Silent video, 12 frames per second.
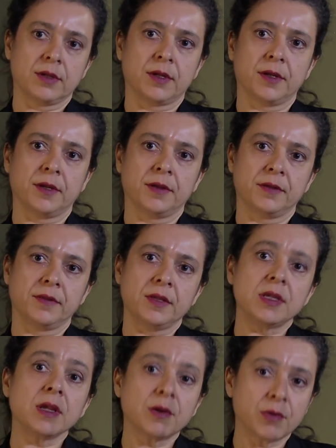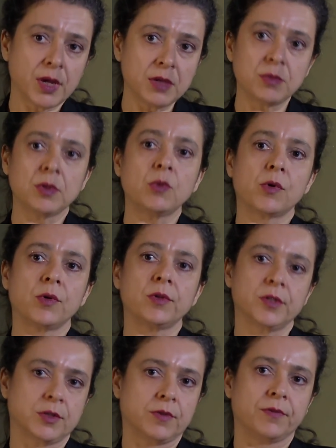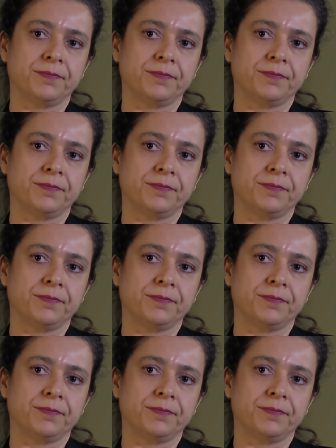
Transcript: The incredible world.